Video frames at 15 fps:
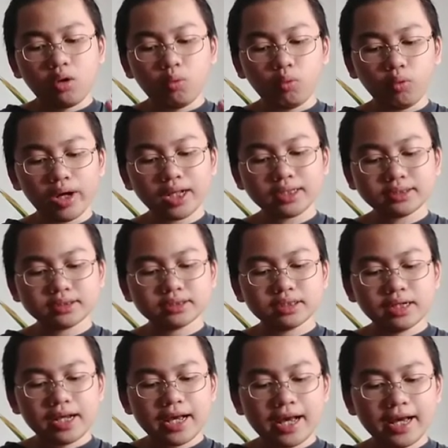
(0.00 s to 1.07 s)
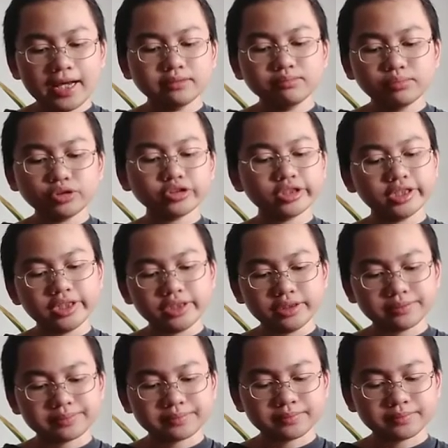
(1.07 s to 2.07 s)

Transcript: wealth, and beauty.